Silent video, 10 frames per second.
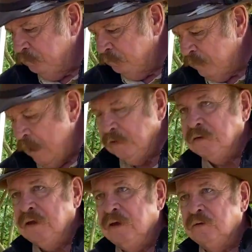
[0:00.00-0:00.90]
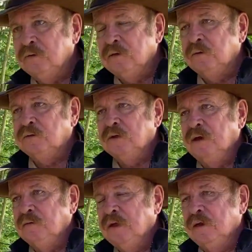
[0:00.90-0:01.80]
Downingtown or the other
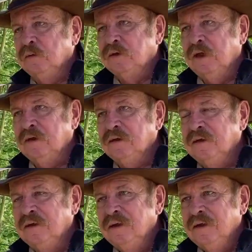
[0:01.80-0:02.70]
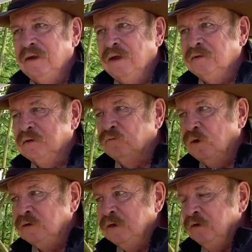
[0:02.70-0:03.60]
side of Delaware County. As the
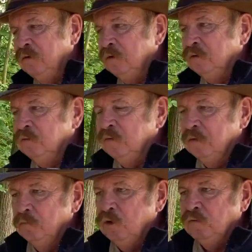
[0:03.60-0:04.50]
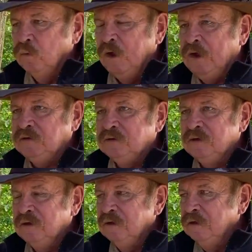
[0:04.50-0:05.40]
frontier moved west,
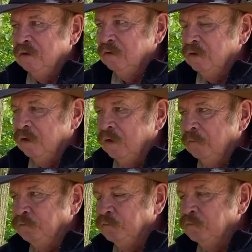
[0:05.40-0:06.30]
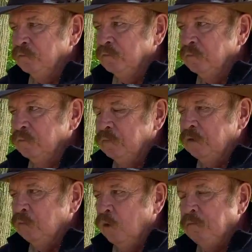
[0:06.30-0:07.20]

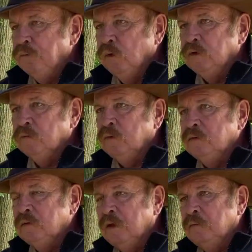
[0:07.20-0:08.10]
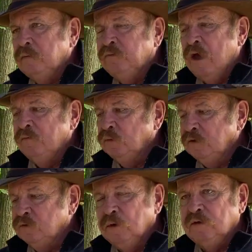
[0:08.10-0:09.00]
at one point, when I'm involved with the
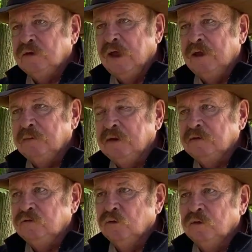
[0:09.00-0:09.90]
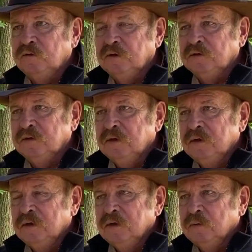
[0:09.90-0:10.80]
Swedish Cabin, as George is,
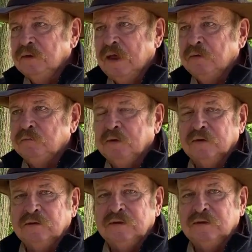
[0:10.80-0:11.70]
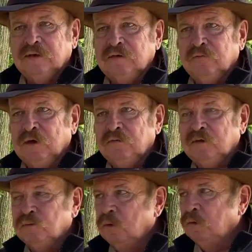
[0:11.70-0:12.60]
when that was built in the
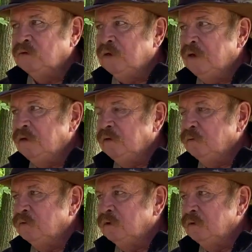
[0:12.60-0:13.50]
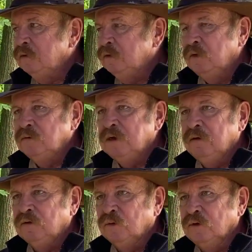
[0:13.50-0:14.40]
1650s, where we're standing was unknown
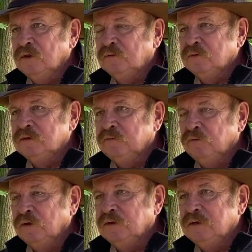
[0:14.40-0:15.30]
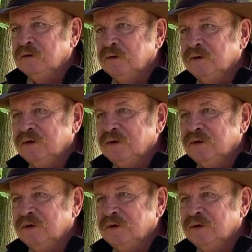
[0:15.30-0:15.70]
territory. This was the frontier.